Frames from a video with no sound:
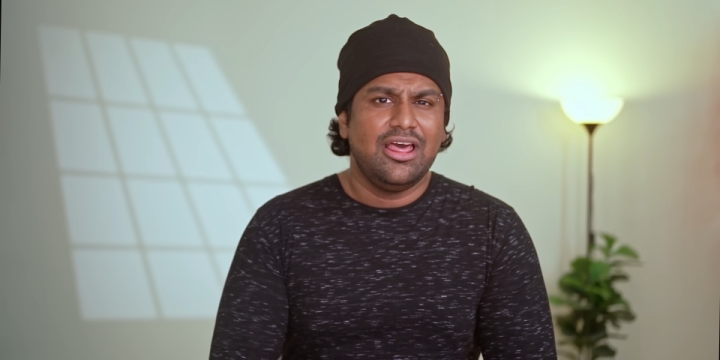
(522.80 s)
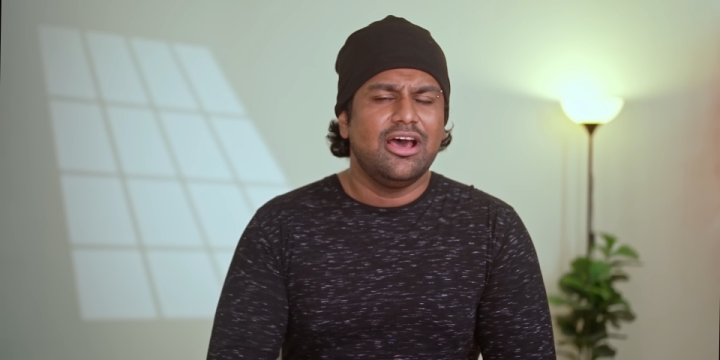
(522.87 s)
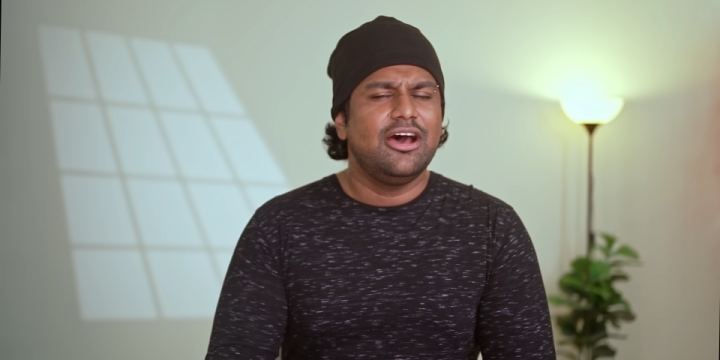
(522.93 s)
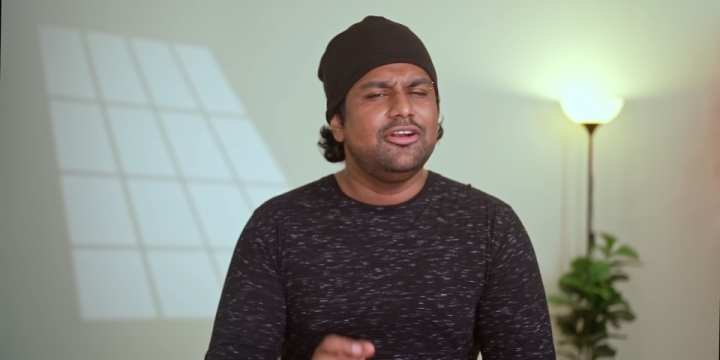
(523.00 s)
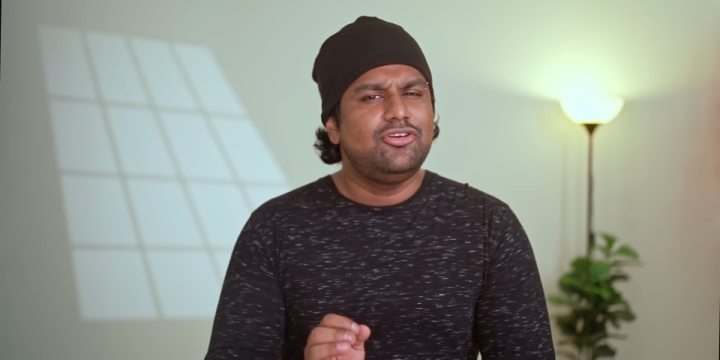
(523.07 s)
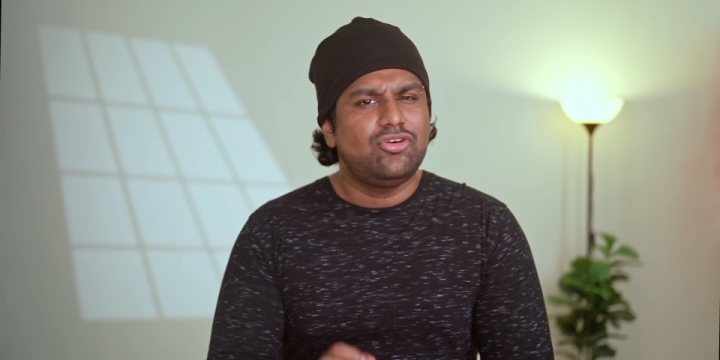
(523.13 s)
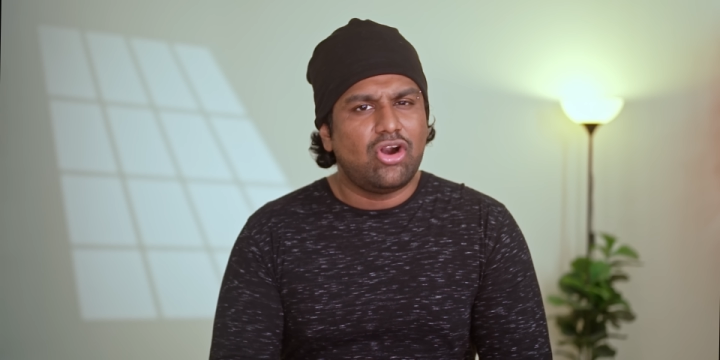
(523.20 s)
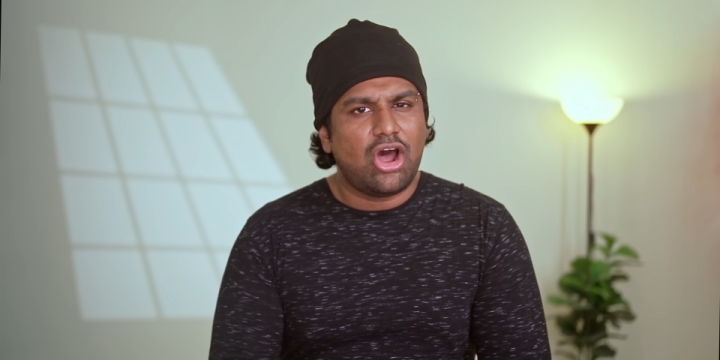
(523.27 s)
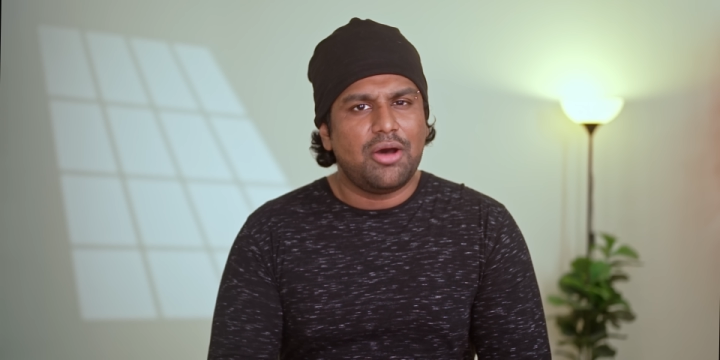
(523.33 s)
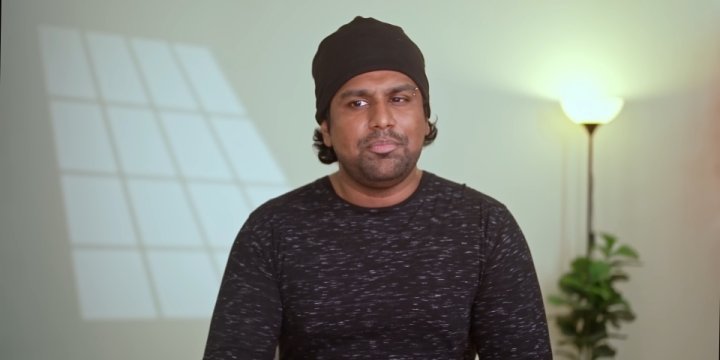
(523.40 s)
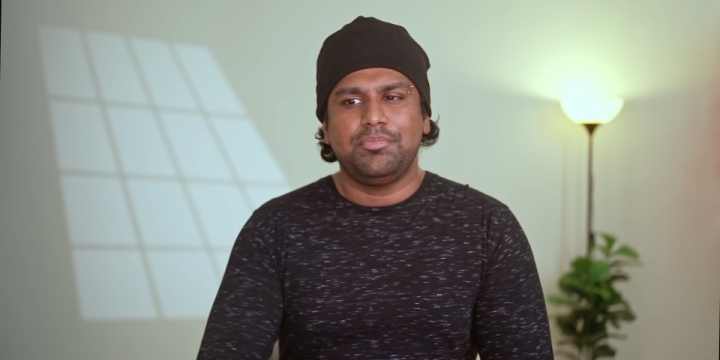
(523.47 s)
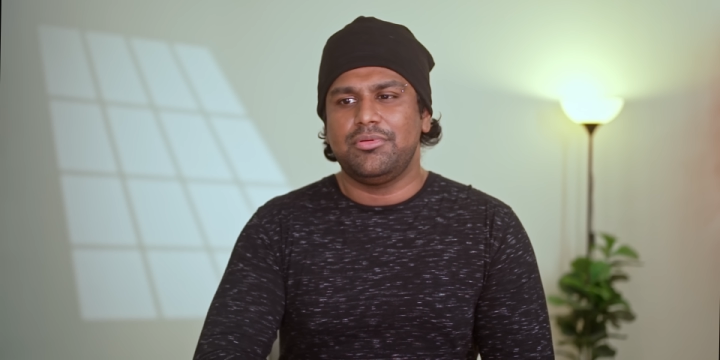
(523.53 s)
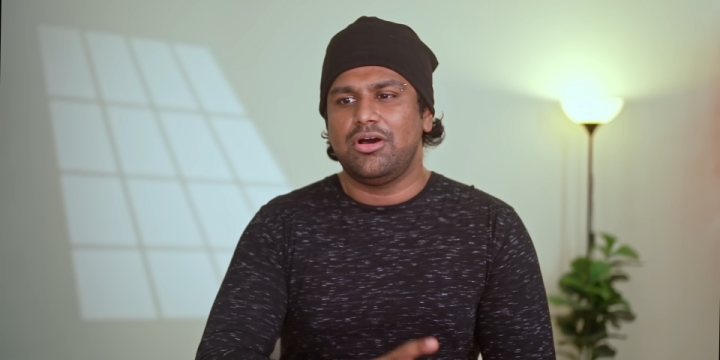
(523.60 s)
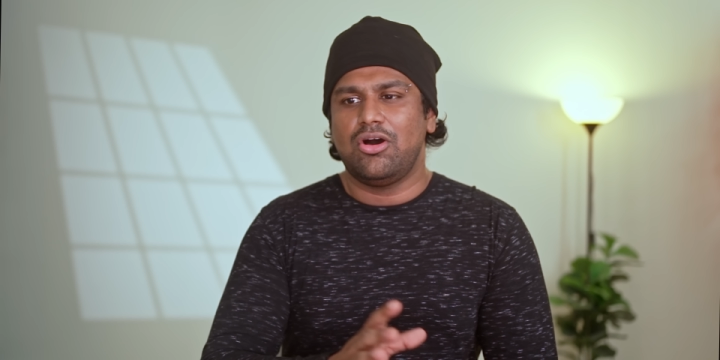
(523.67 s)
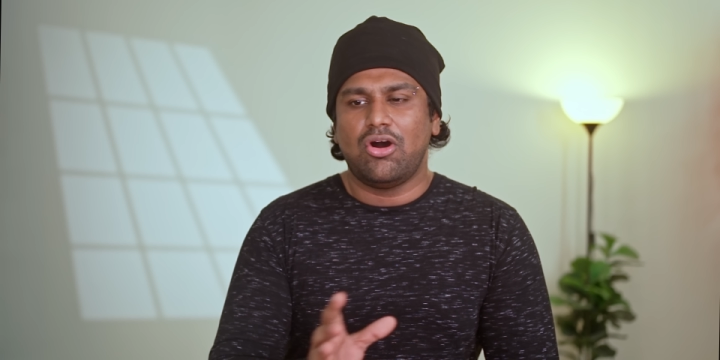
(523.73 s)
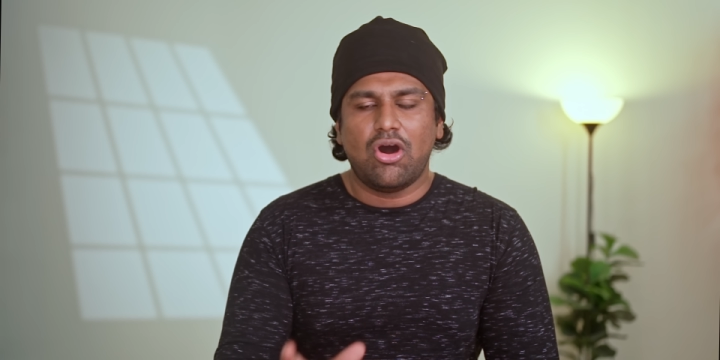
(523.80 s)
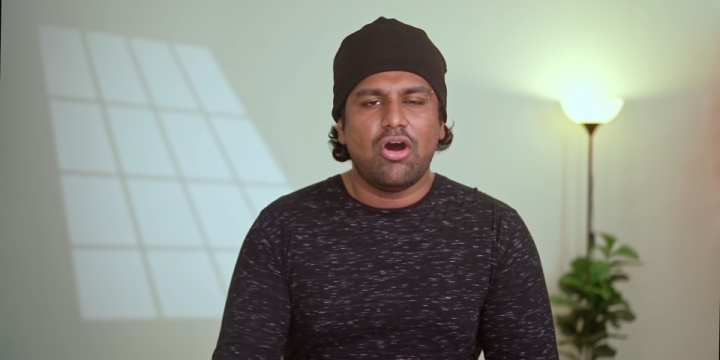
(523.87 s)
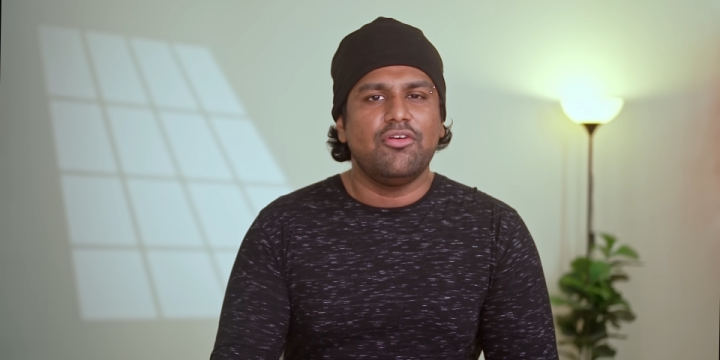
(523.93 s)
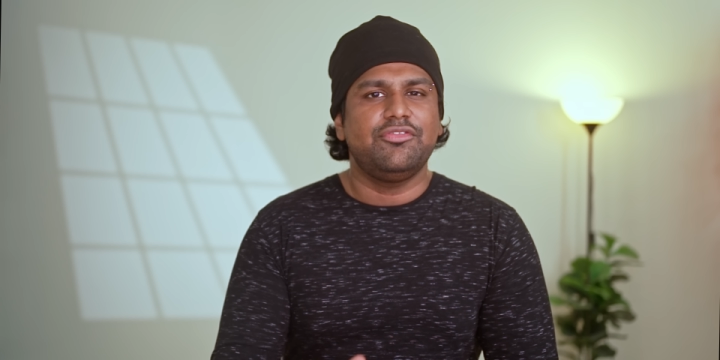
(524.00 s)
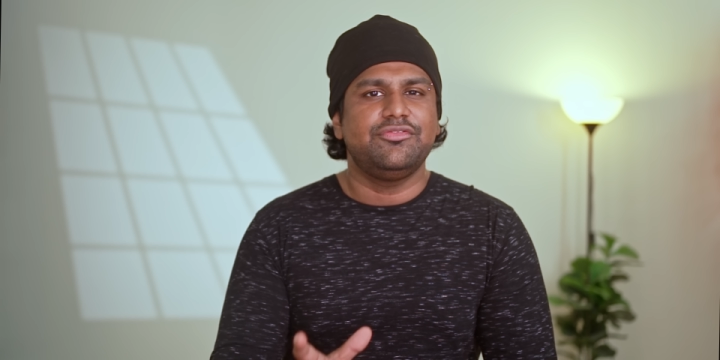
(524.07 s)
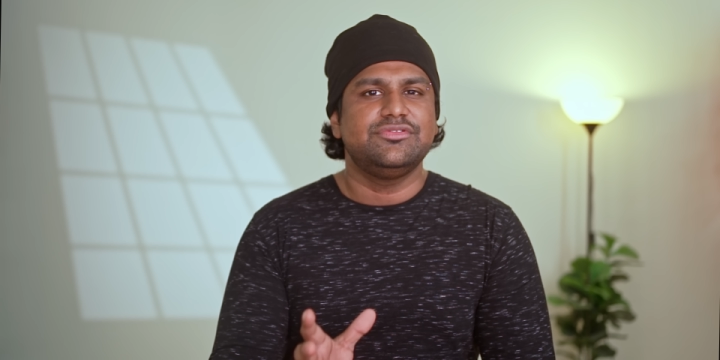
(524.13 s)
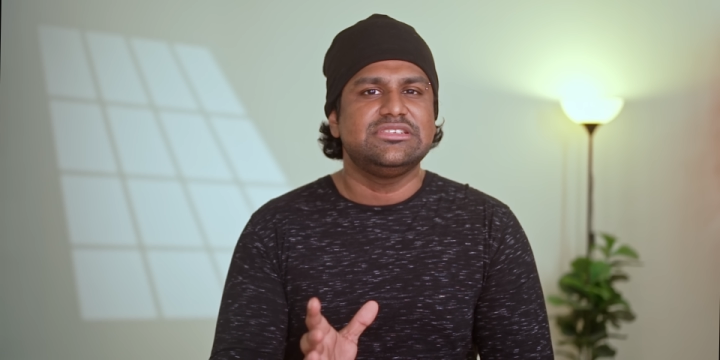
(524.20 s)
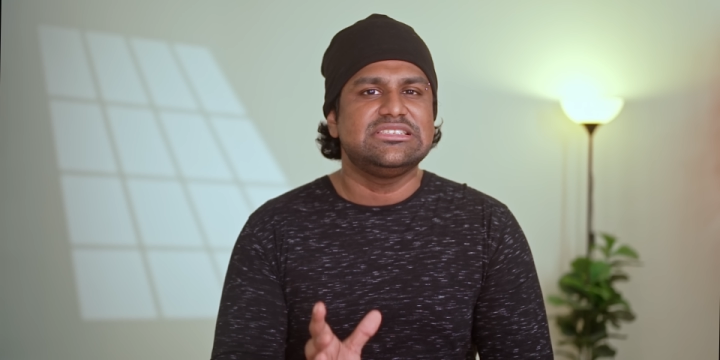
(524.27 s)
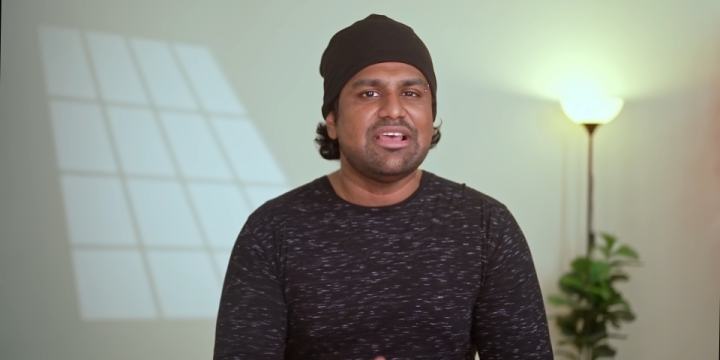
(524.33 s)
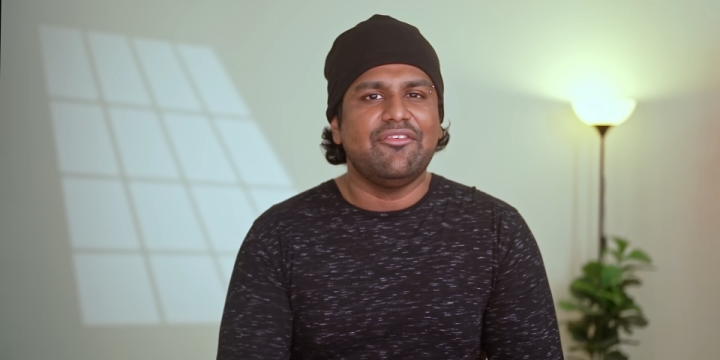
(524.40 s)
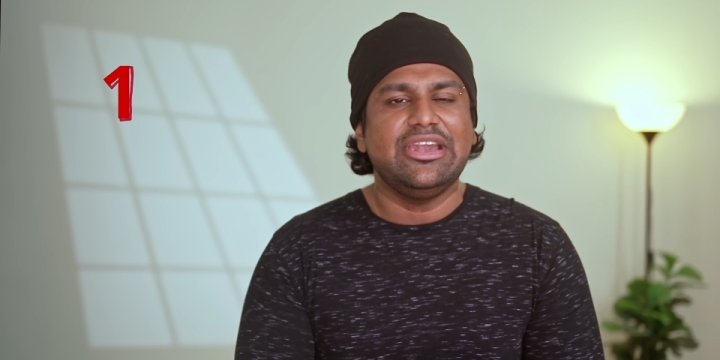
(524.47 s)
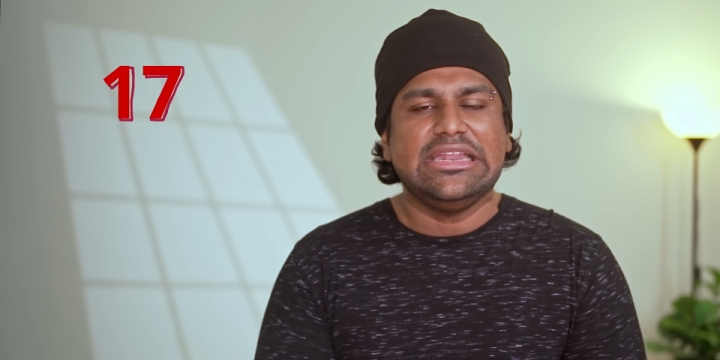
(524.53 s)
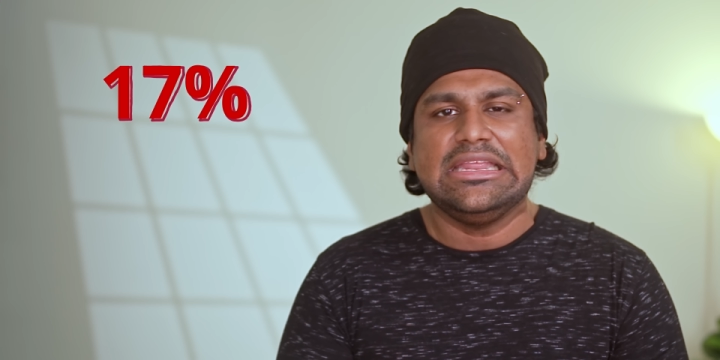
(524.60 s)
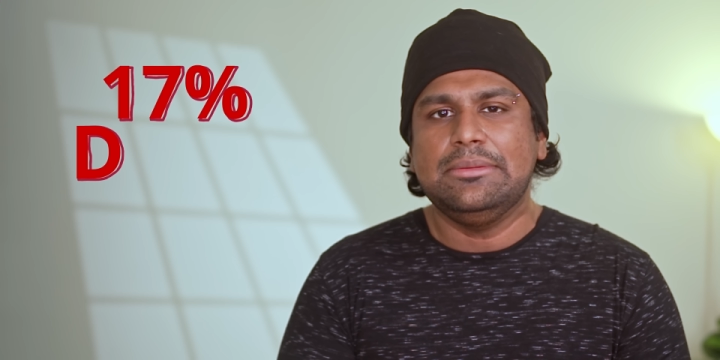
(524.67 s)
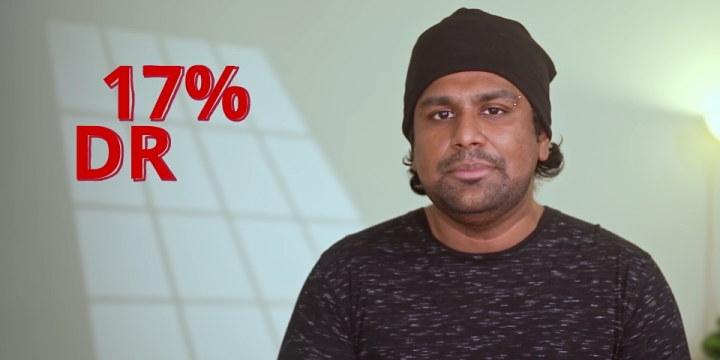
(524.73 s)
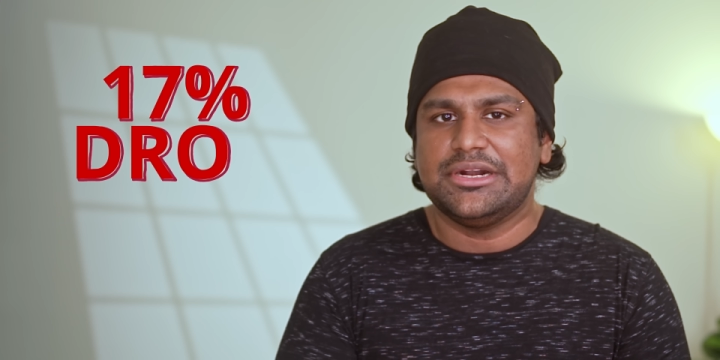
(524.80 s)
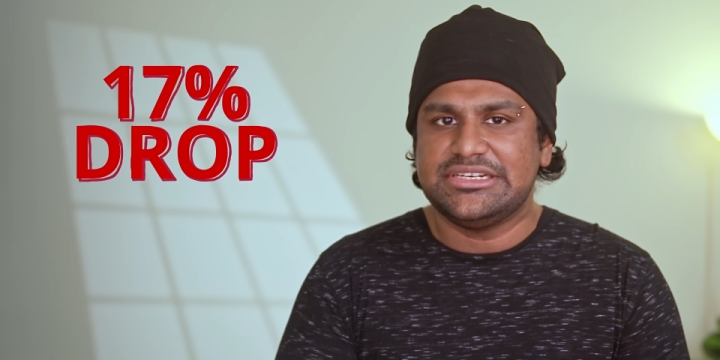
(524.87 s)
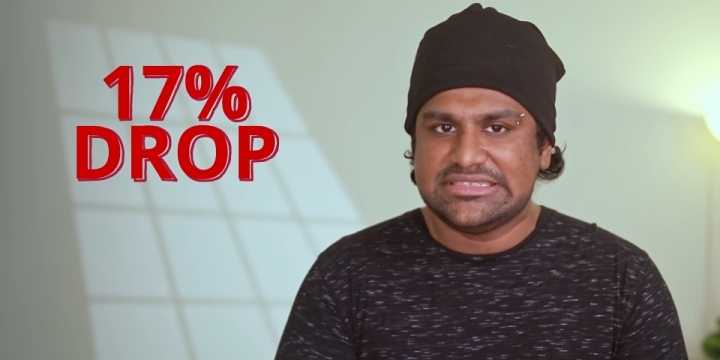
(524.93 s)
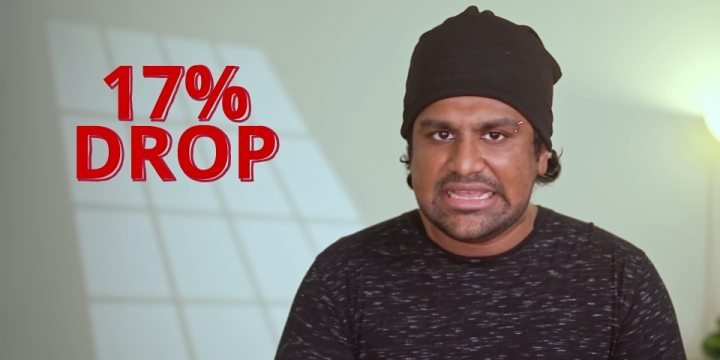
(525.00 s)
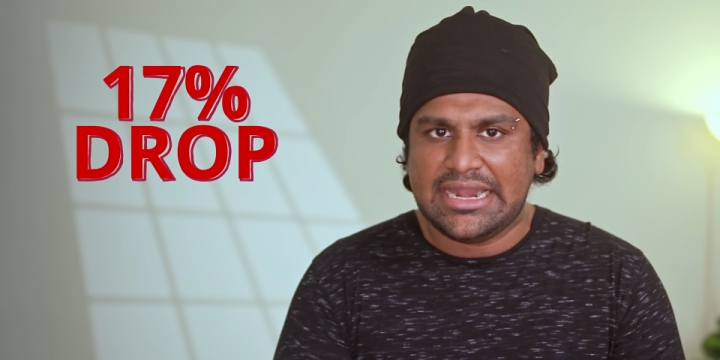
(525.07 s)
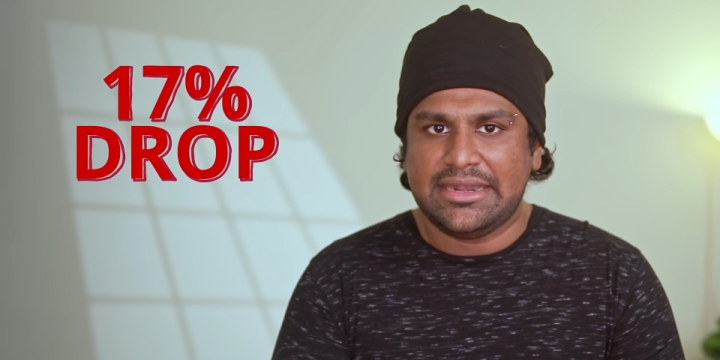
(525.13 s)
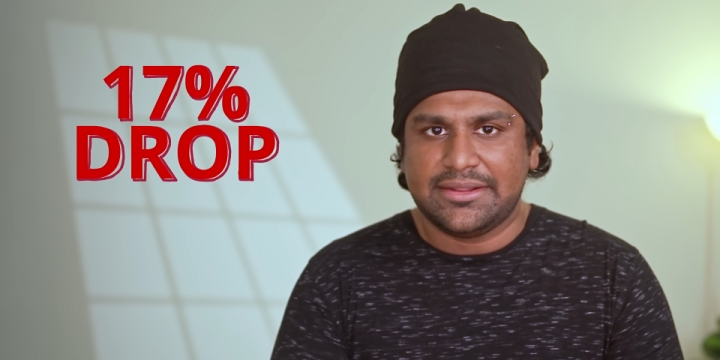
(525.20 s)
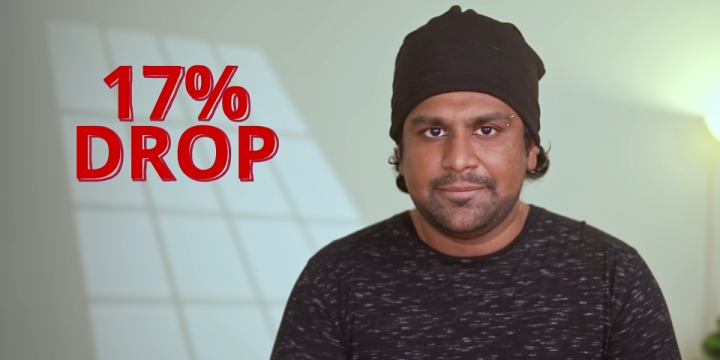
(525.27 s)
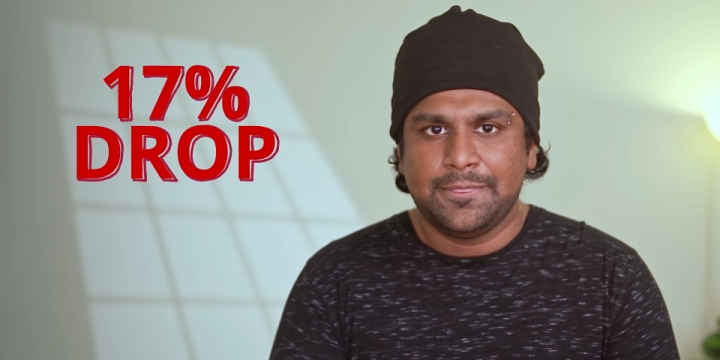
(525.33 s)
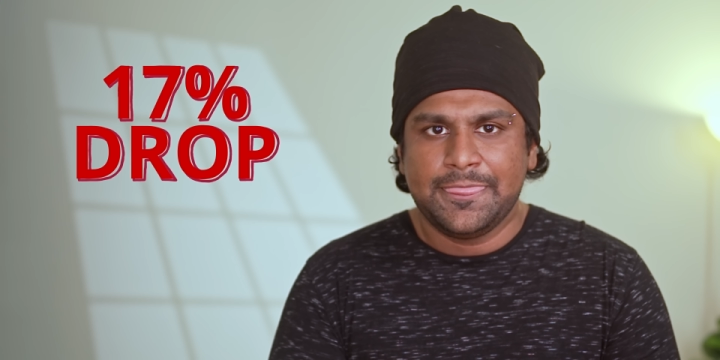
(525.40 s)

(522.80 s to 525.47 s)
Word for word: a drop of 17%.